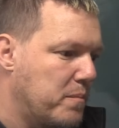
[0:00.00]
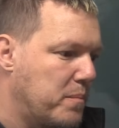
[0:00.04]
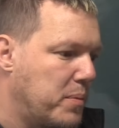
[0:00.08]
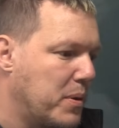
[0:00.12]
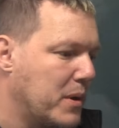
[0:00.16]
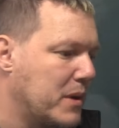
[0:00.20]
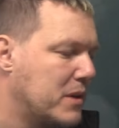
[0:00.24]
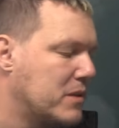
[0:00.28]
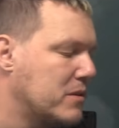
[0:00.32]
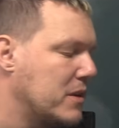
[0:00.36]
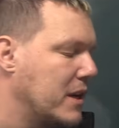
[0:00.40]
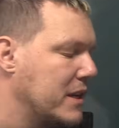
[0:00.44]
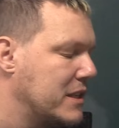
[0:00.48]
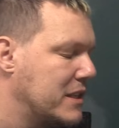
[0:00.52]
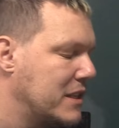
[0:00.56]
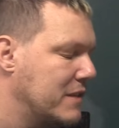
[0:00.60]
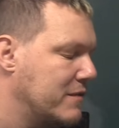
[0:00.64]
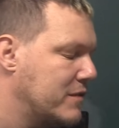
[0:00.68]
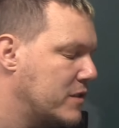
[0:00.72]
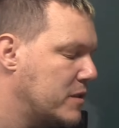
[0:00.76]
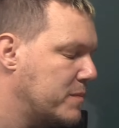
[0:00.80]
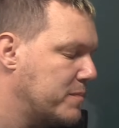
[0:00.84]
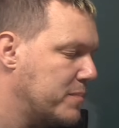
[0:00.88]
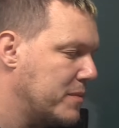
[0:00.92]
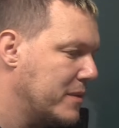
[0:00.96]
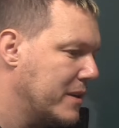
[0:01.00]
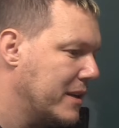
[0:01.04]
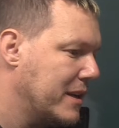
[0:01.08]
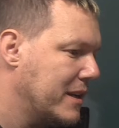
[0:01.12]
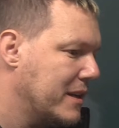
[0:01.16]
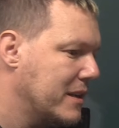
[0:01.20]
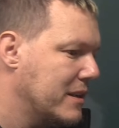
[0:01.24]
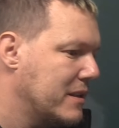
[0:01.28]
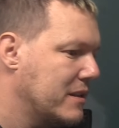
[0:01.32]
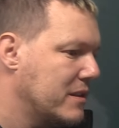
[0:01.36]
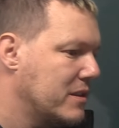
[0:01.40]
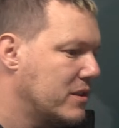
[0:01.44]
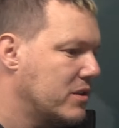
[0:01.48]
progressive
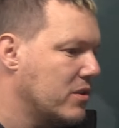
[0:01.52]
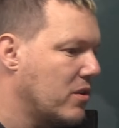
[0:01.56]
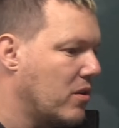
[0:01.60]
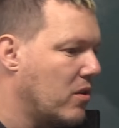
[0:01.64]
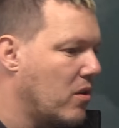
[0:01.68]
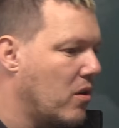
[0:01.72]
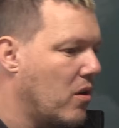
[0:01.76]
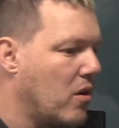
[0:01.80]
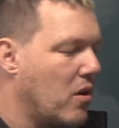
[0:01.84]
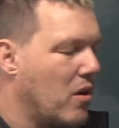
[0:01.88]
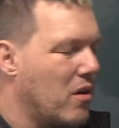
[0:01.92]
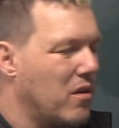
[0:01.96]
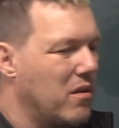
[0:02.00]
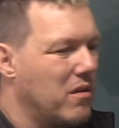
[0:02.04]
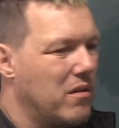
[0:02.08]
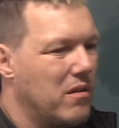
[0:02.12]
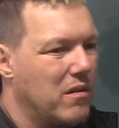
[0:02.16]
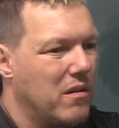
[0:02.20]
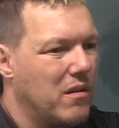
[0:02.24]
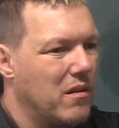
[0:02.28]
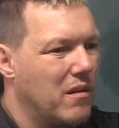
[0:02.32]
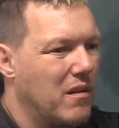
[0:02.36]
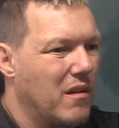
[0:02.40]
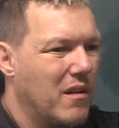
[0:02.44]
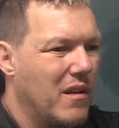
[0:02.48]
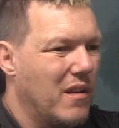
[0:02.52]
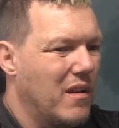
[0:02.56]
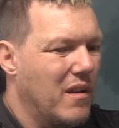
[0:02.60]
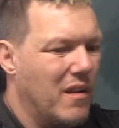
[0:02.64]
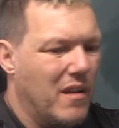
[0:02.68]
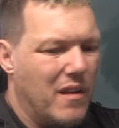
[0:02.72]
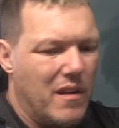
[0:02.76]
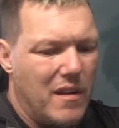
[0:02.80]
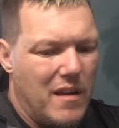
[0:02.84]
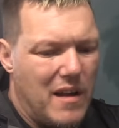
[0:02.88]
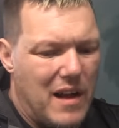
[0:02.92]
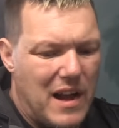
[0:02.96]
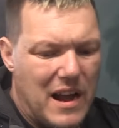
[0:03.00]
springs or,
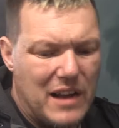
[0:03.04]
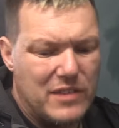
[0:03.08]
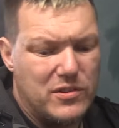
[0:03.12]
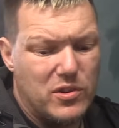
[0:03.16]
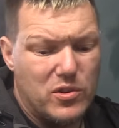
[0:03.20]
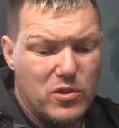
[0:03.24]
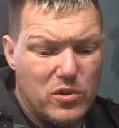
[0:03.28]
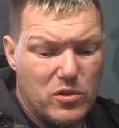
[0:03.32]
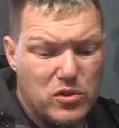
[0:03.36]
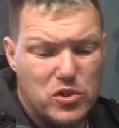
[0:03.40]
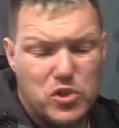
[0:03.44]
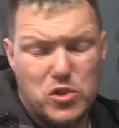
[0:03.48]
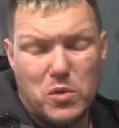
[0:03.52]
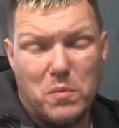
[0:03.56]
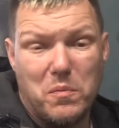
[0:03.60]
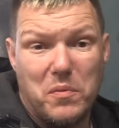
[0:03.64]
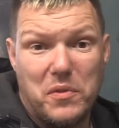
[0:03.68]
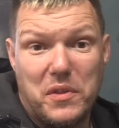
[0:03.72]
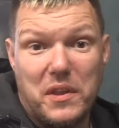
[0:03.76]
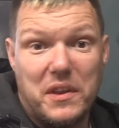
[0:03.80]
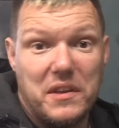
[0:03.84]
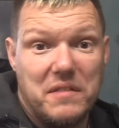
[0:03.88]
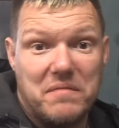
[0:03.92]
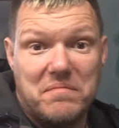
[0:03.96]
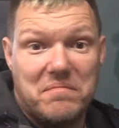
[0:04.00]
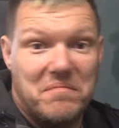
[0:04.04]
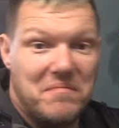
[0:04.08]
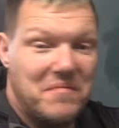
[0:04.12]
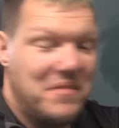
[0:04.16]
I don't know, something.